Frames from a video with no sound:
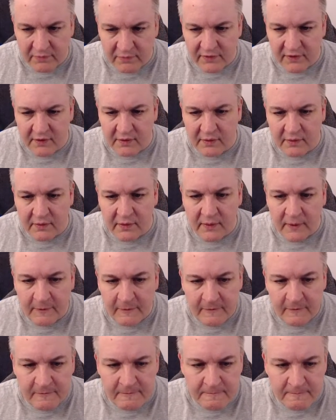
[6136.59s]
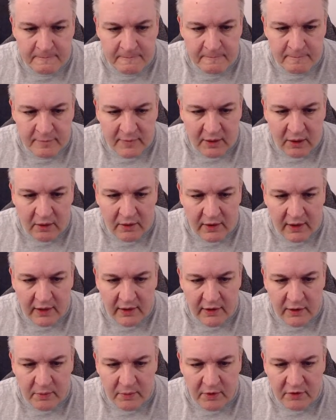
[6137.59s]
So okay,
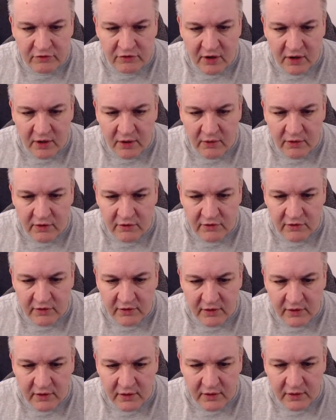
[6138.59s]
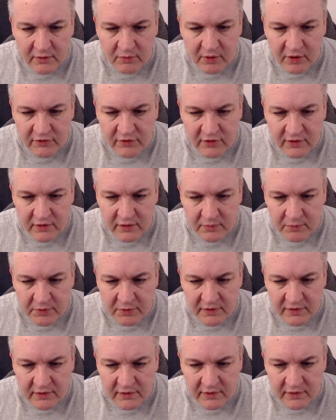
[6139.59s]
Hubert and John go watching the
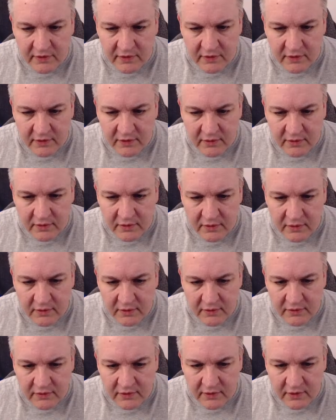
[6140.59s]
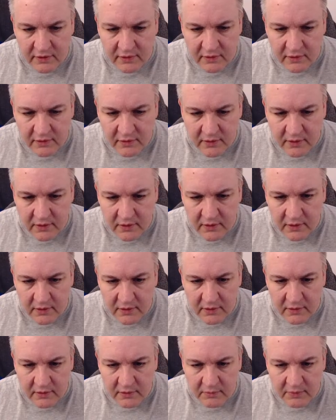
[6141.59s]
princess. Let's see,
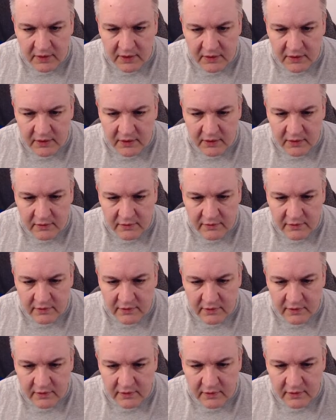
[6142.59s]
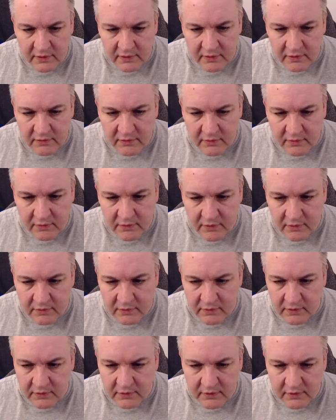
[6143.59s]
Black Knight.
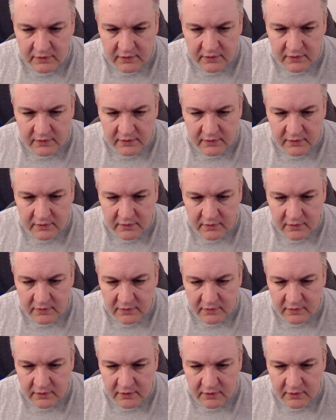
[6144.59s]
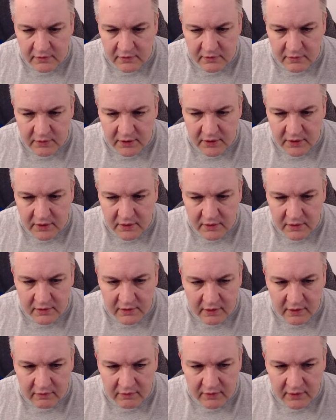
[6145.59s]
Unicorns around,
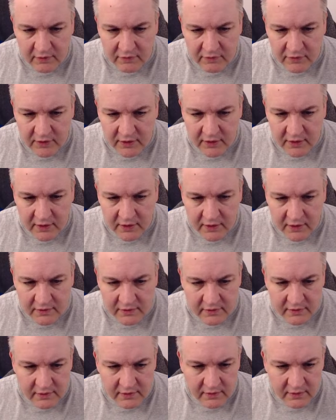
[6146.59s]
haven't left yet.